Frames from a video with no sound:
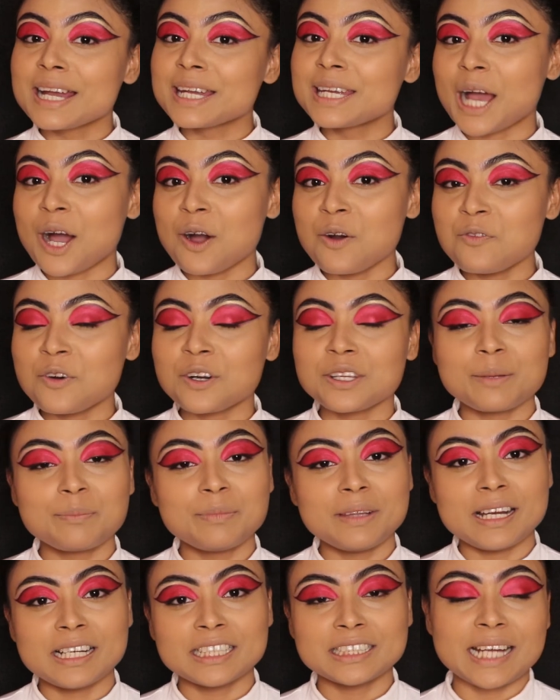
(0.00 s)
Now for the
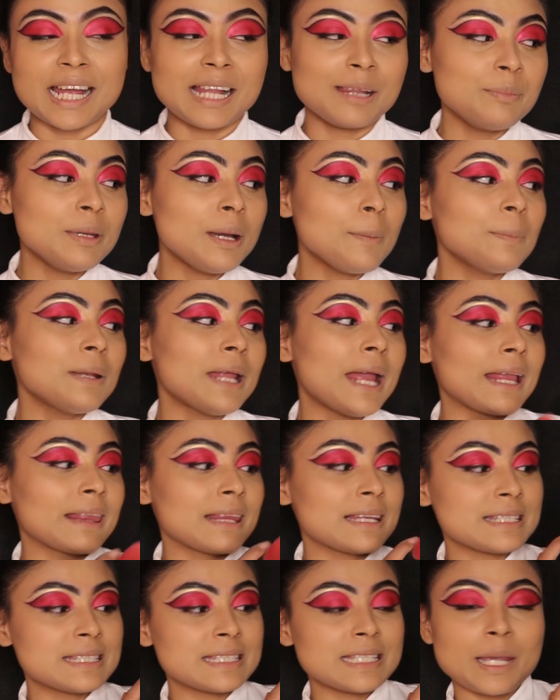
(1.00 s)
blush, I'll be applying
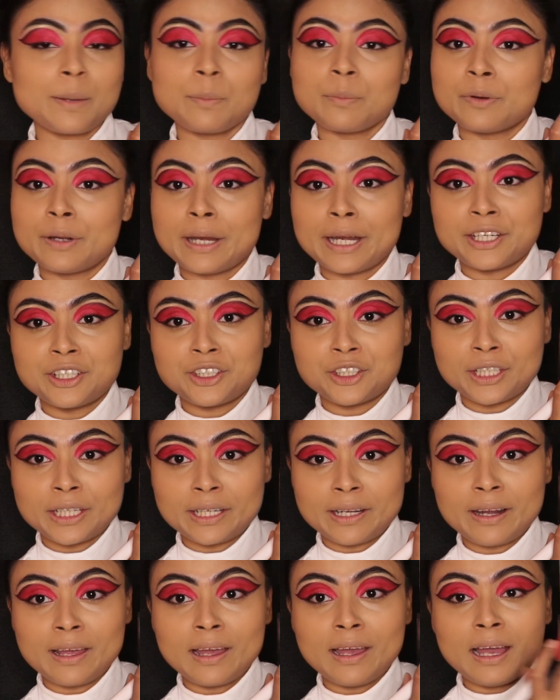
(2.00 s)
the same red
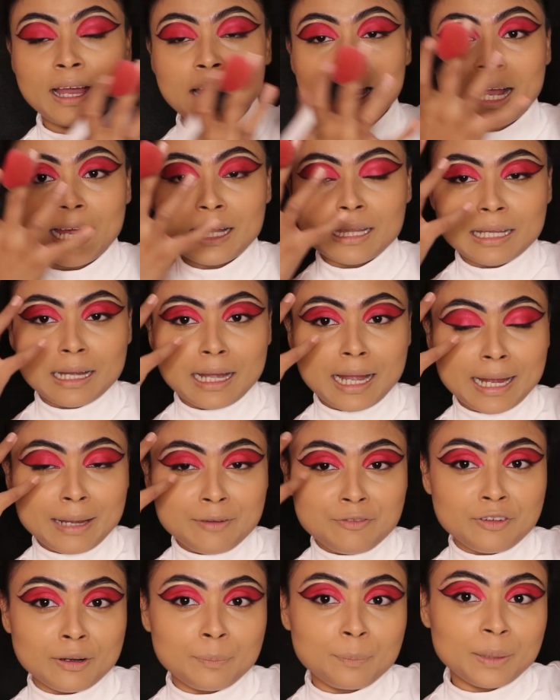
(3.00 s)
shade I
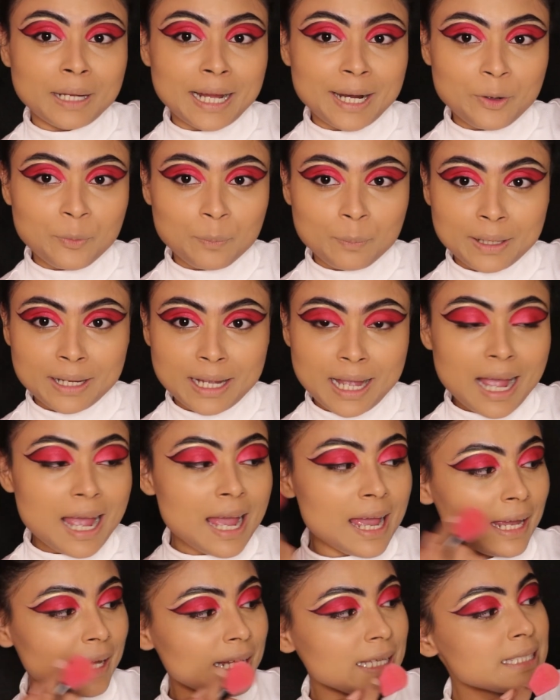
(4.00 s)
have applied on my
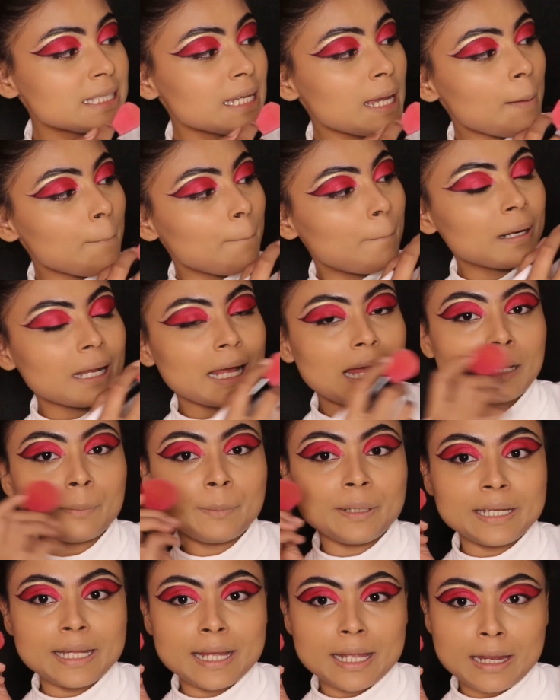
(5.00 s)
eyes, but I'll
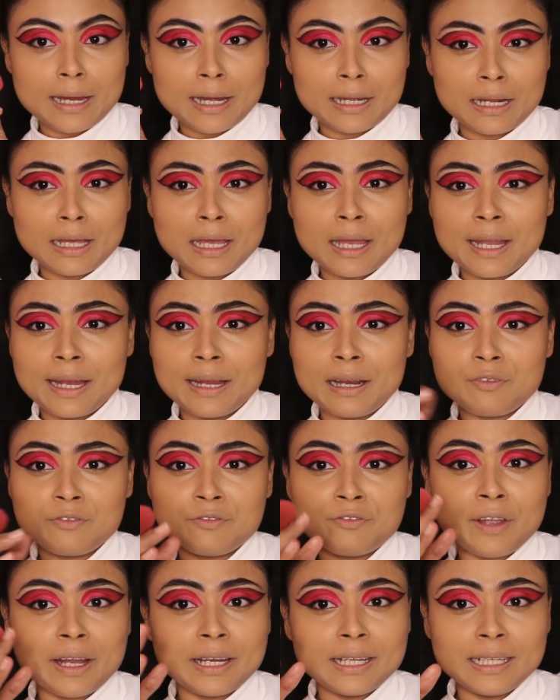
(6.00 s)
be taking it in a
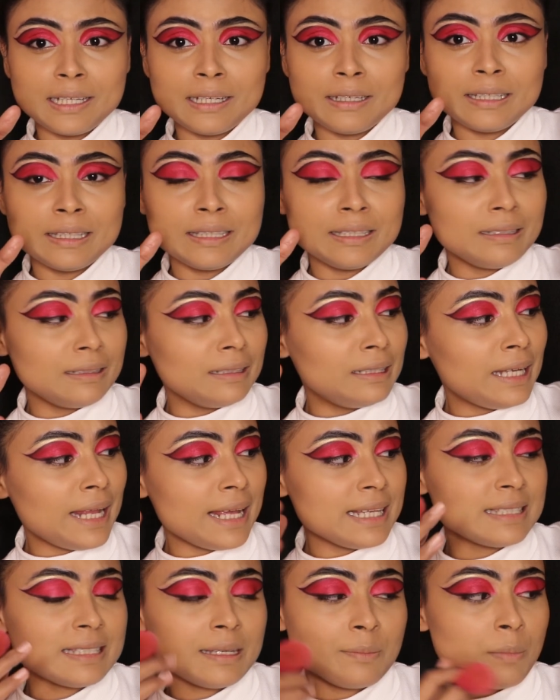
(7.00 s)
very
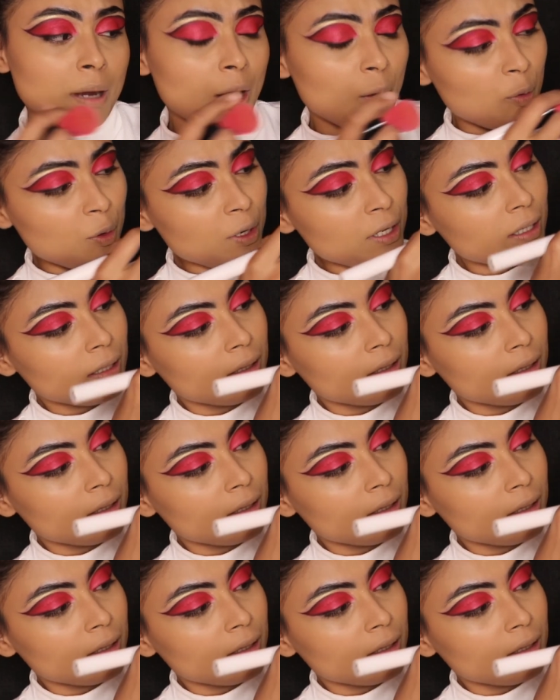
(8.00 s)
less amount